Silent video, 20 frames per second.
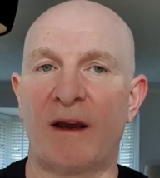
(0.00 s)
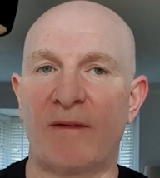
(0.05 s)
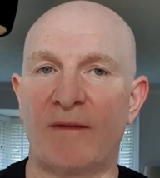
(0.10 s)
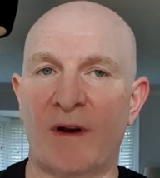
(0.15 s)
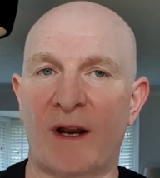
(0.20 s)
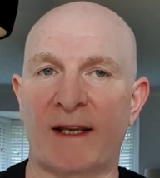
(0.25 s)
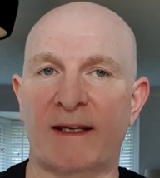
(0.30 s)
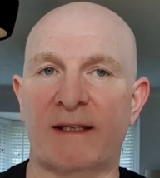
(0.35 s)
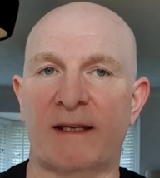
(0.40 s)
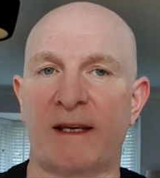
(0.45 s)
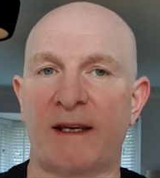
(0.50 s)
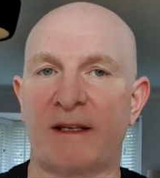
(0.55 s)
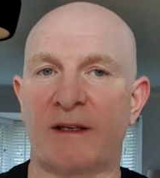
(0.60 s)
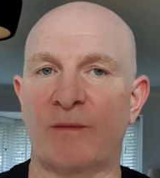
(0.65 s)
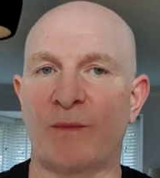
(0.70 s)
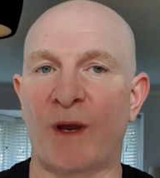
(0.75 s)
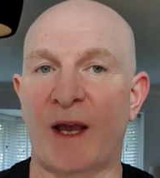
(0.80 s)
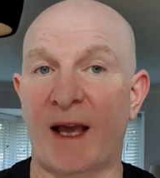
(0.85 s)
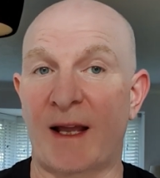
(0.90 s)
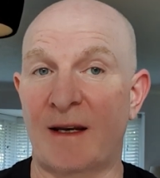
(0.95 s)
last
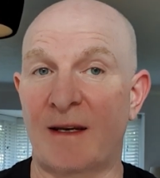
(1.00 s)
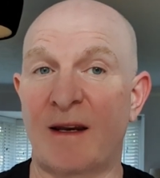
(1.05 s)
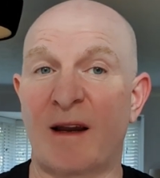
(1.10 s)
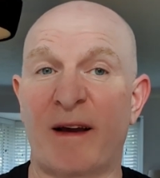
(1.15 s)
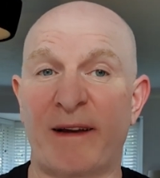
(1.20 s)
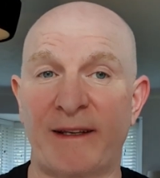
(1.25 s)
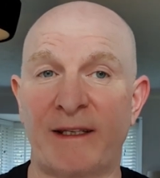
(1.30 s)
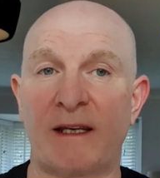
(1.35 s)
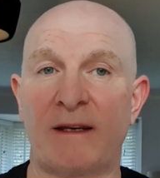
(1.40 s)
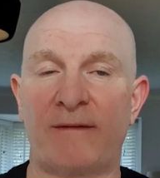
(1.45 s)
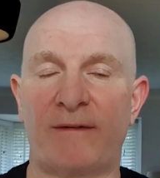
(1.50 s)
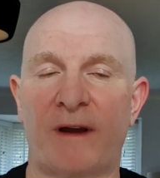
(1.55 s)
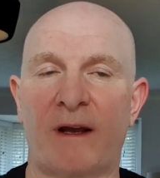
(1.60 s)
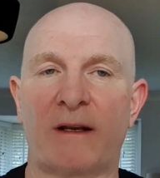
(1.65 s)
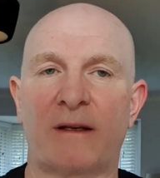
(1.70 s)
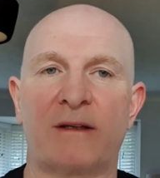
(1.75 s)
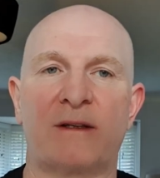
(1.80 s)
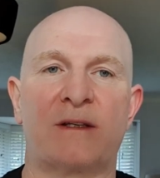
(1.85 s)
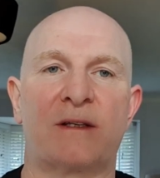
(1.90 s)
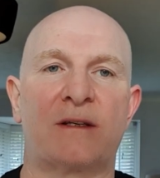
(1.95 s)
season, we had 90
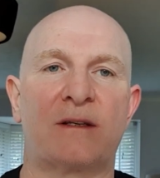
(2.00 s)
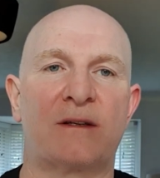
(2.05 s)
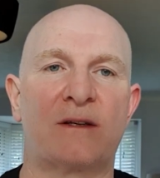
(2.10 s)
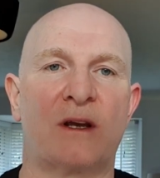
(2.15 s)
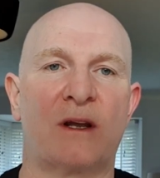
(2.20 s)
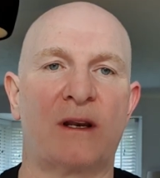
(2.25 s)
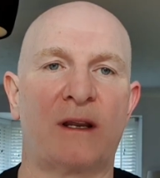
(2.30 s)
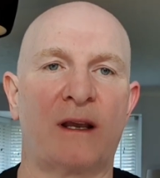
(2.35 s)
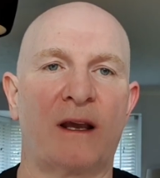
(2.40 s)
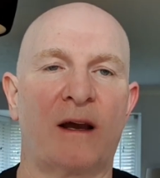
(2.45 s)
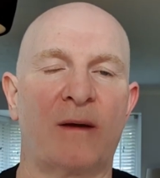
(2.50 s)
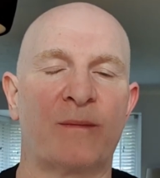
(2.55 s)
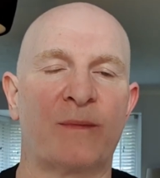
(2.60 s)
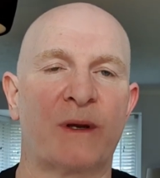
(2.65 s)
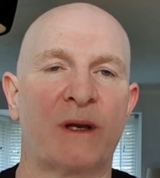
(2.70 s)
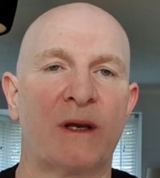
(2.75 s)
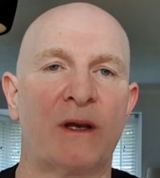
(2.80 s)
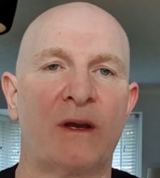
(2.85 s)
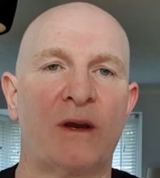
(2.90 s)
fans turning up,